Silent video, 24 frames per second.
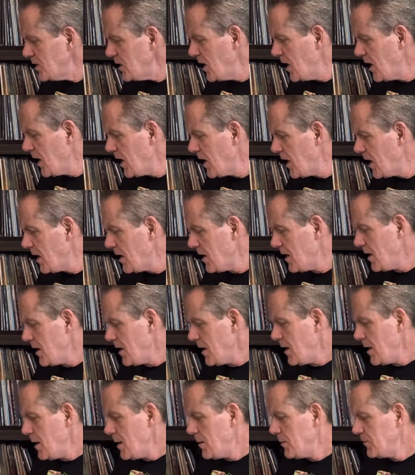Uh,
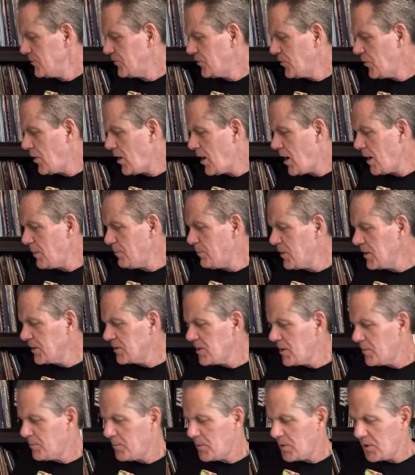so I picked
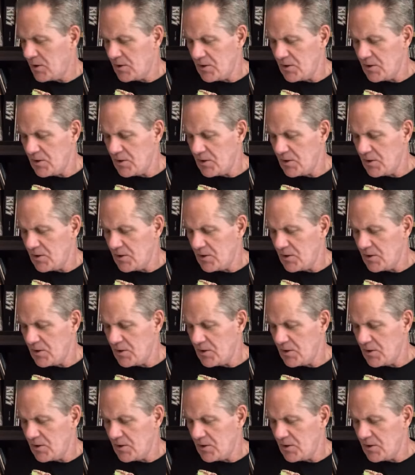up,